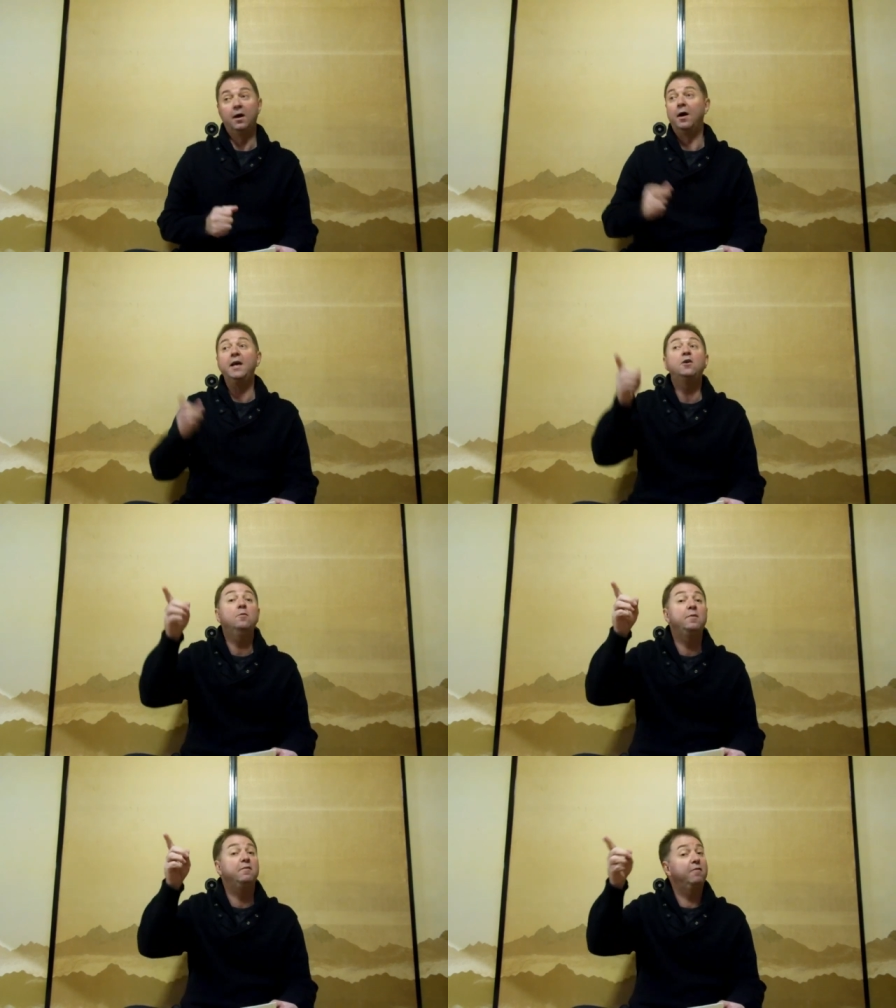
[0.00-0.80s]
He
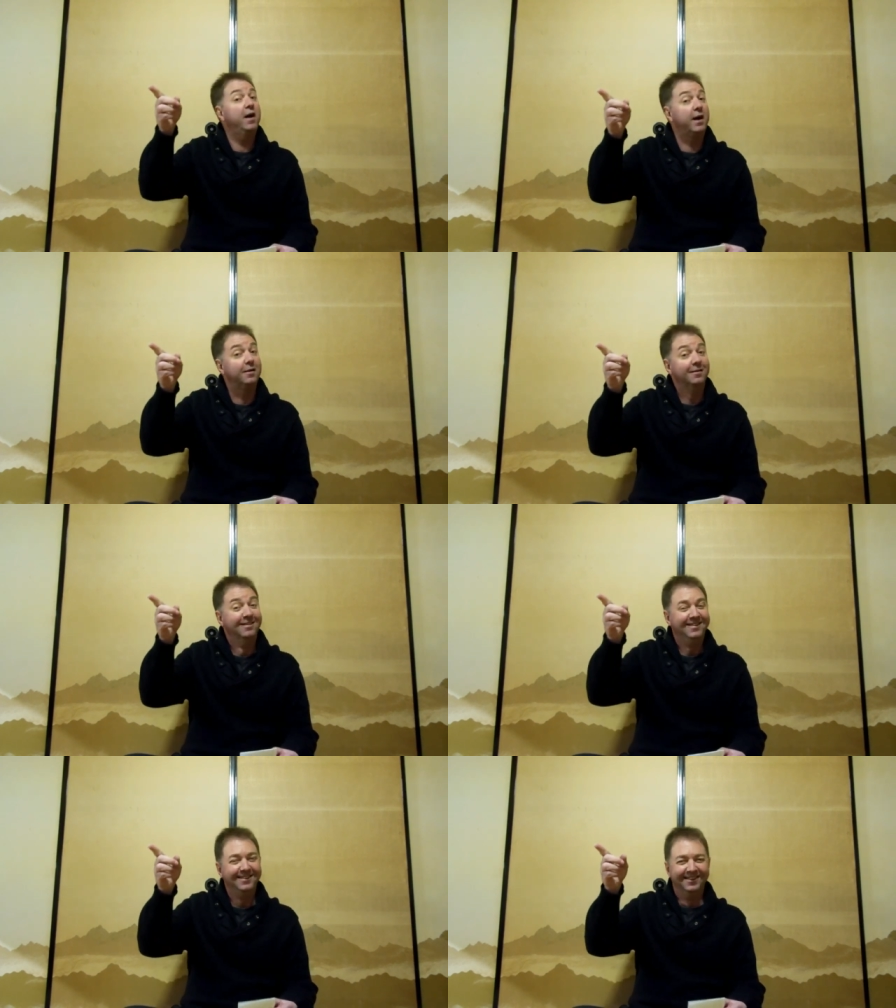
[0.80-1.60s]
could be fat.
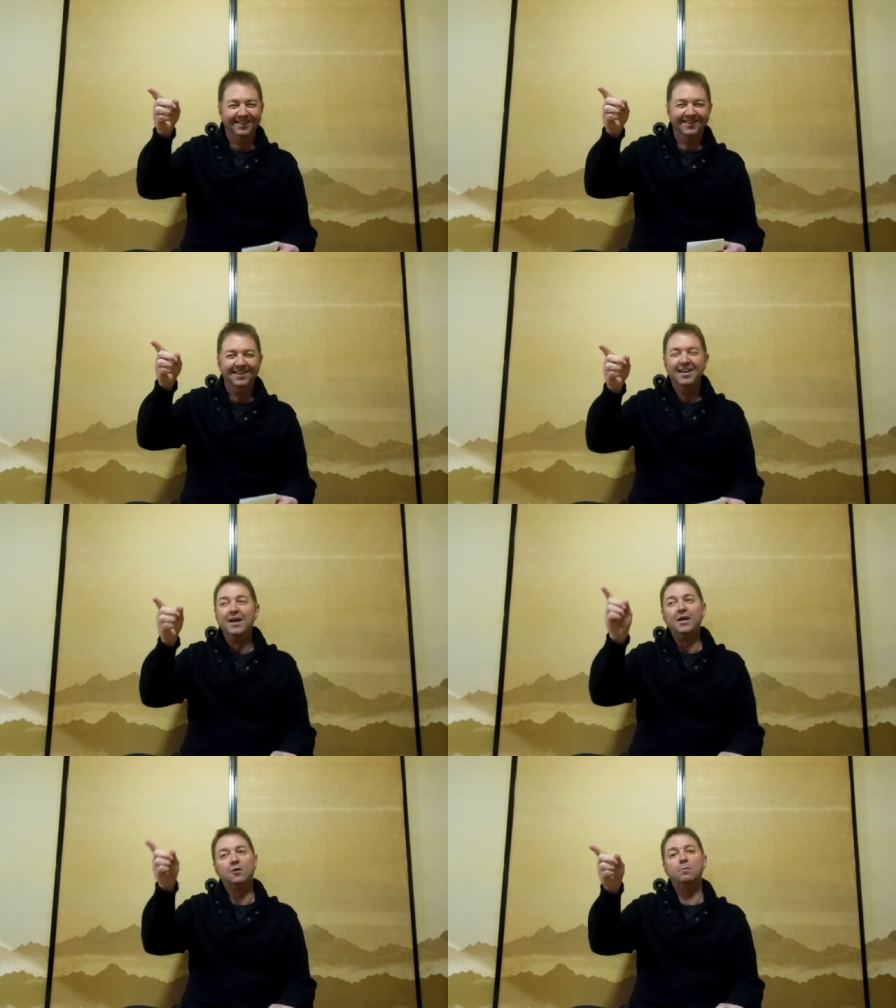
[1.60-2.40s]

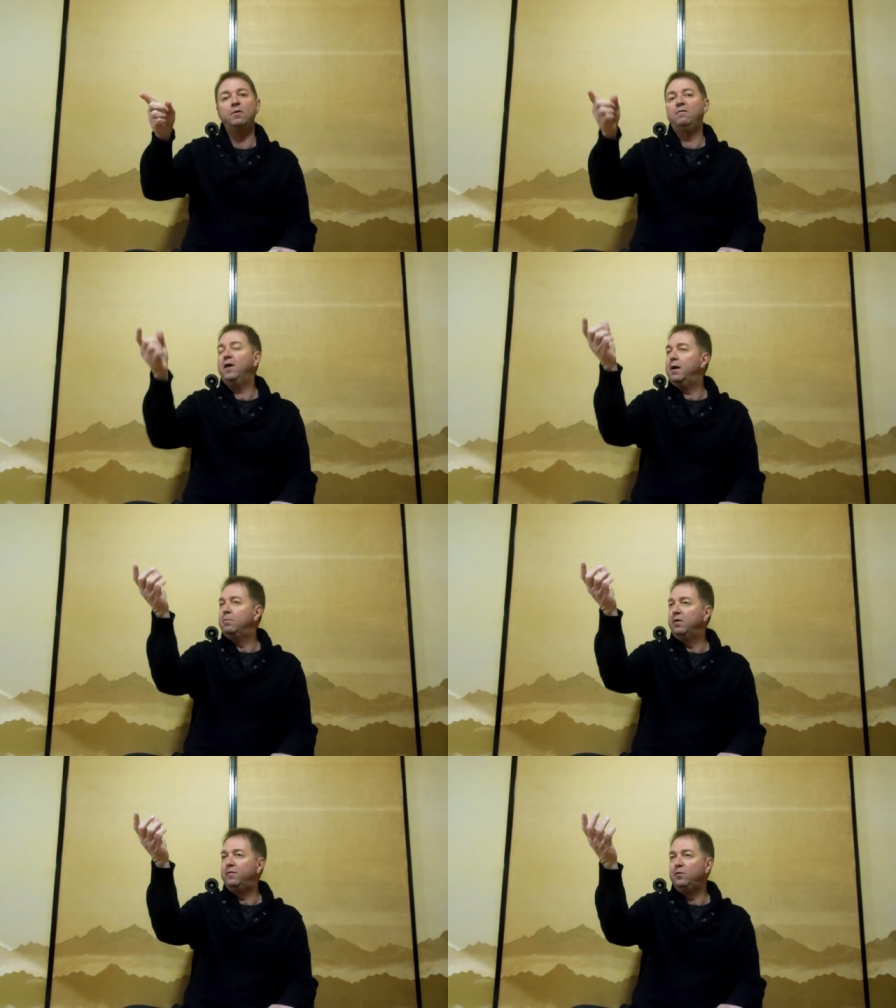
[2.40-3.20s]
He could be fat,
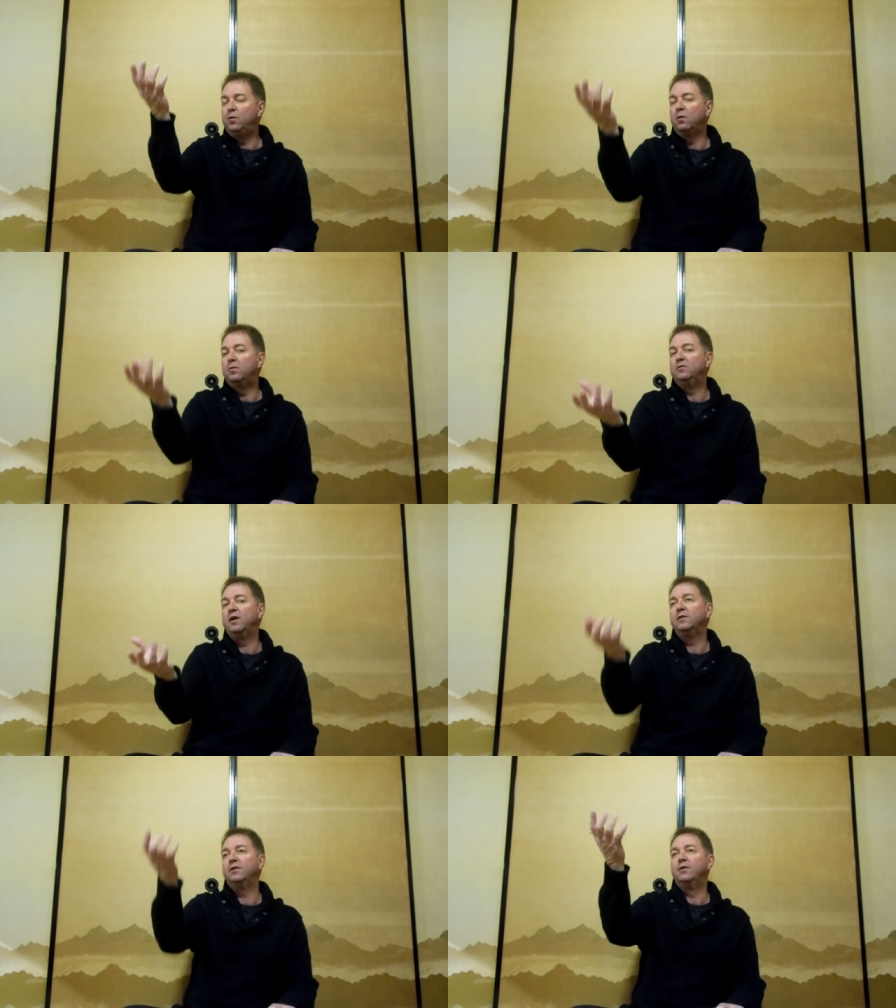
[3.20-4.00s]
but if he's well
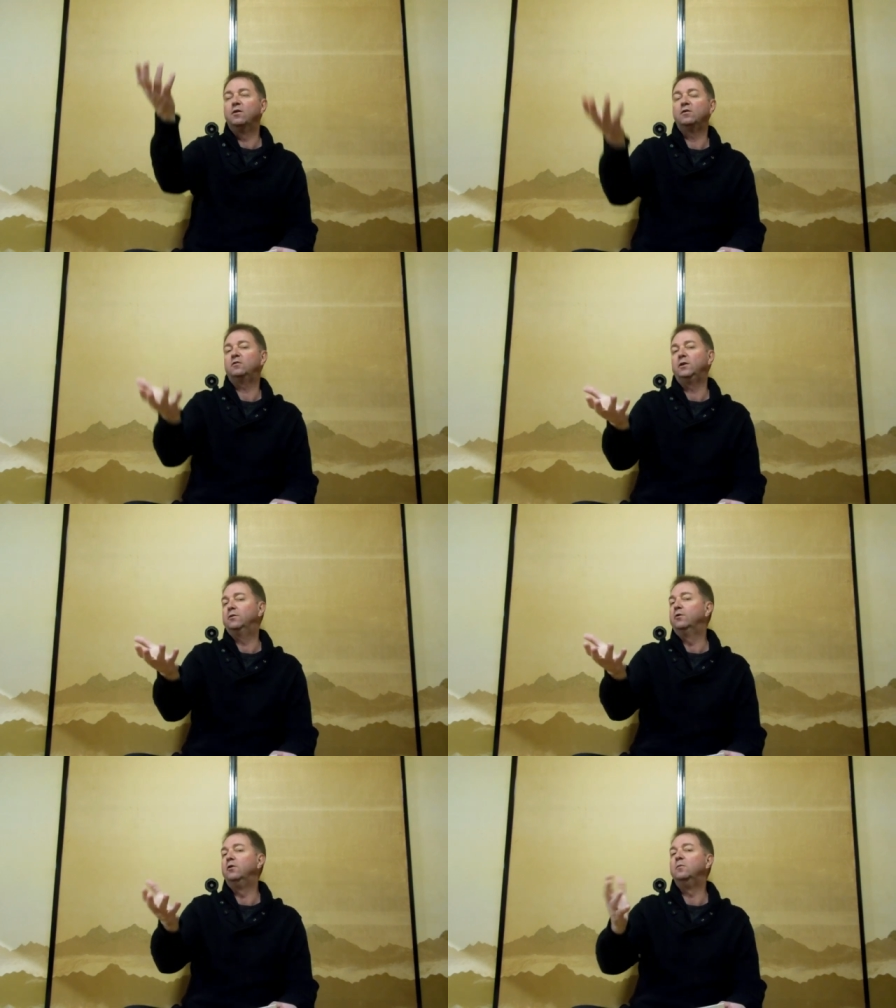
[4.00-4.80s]
presented and nicely
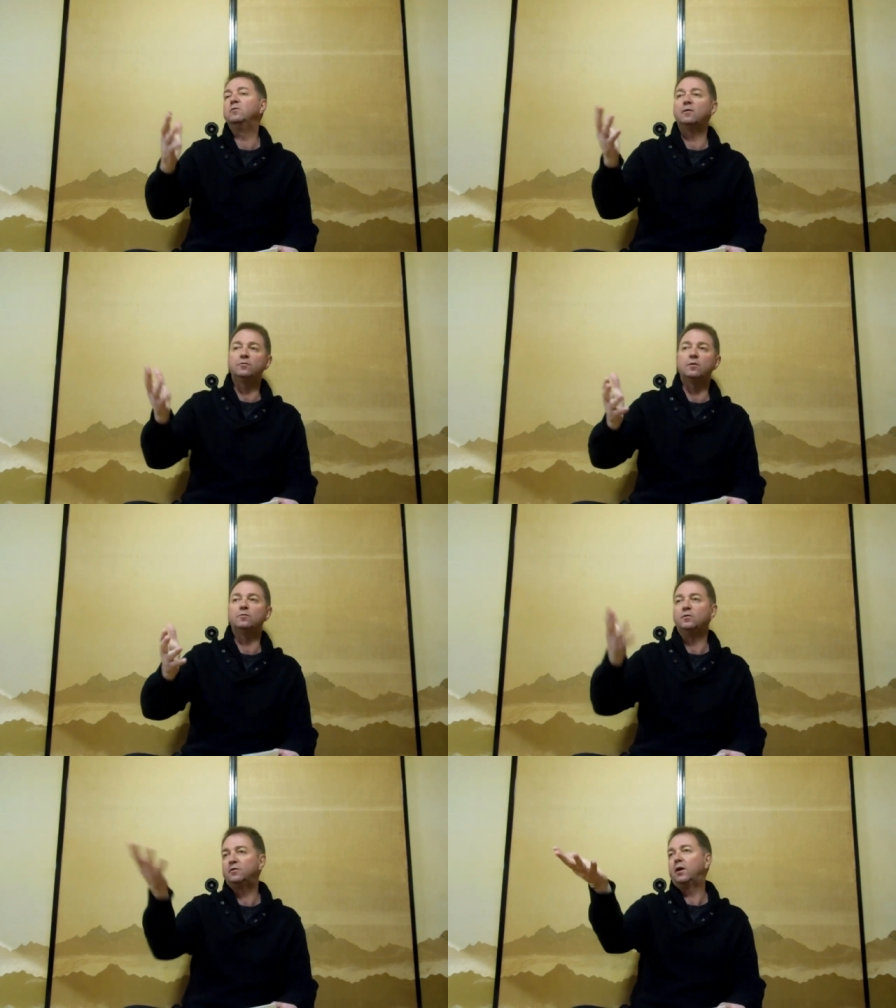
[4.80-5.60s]
groomed, sometimes
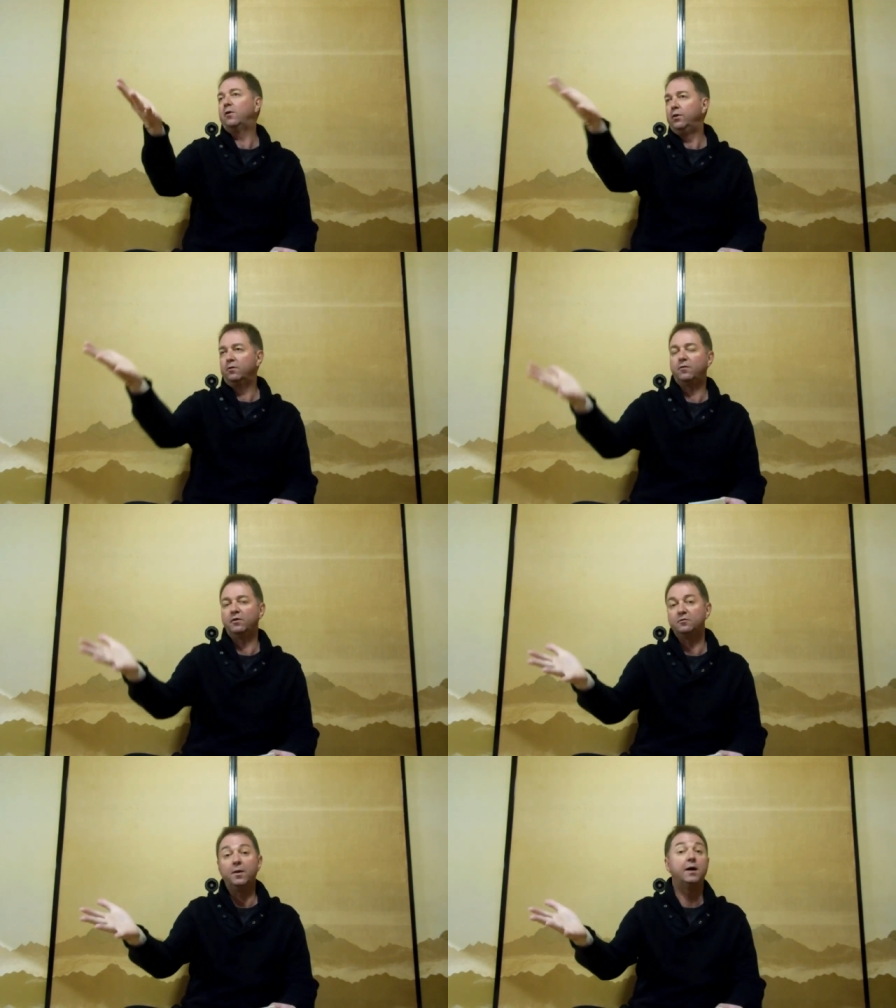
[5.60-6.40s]
we say, oh, you look very
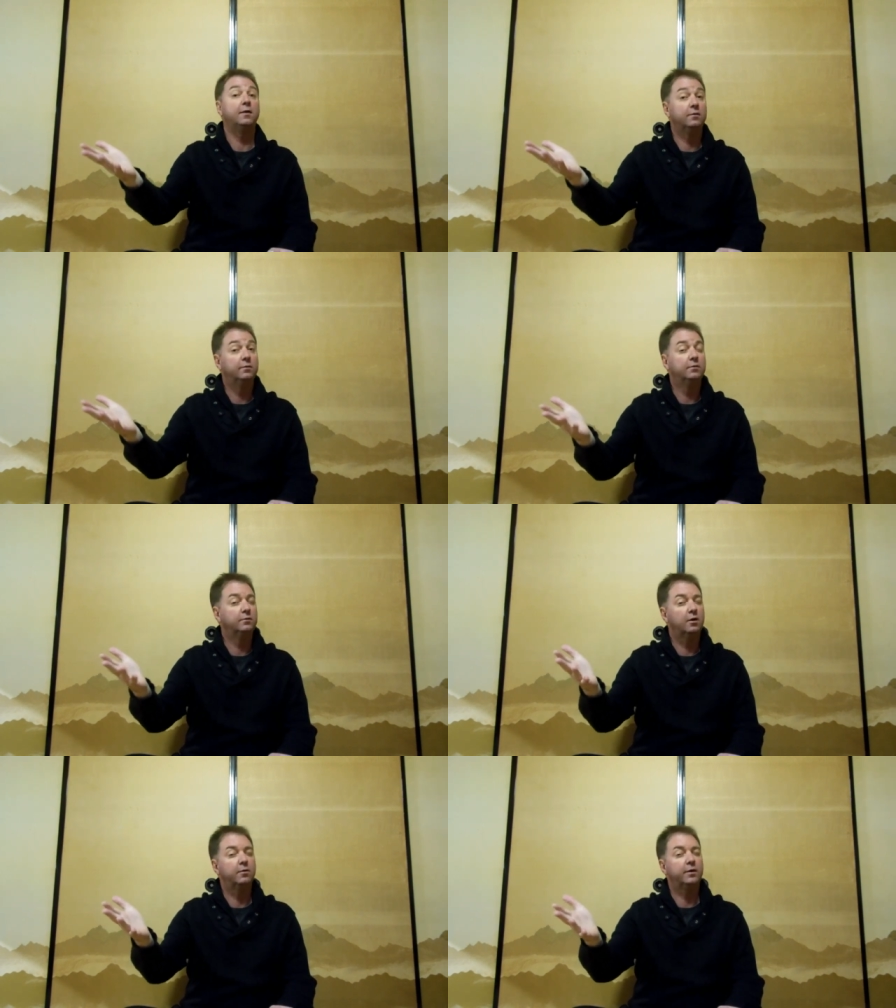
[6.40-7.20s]
smart,
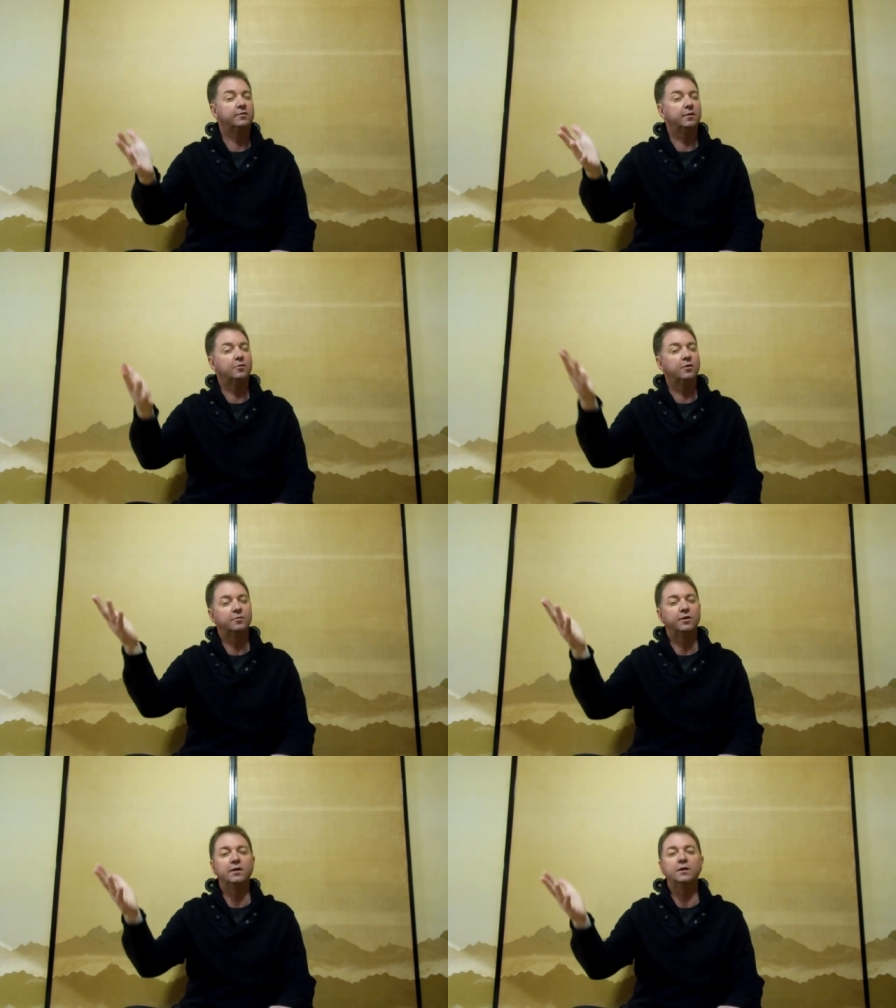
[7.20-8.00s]
don't we? Sometimes
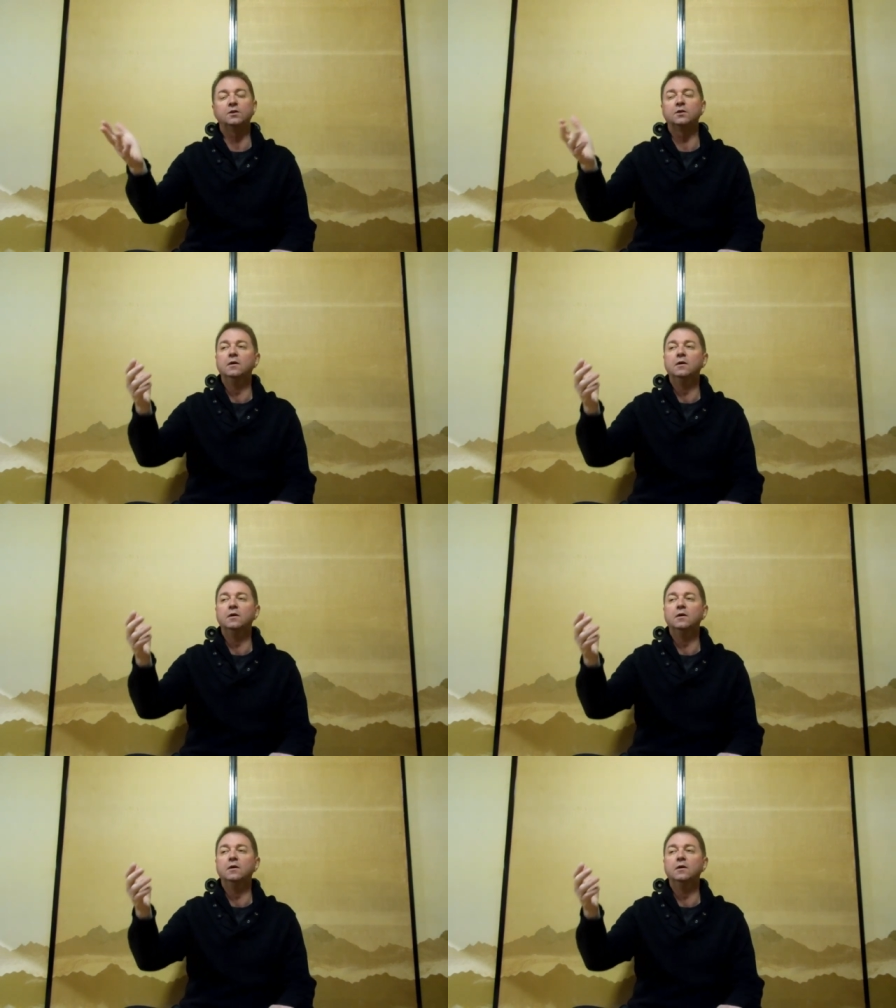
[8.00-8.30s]
in English.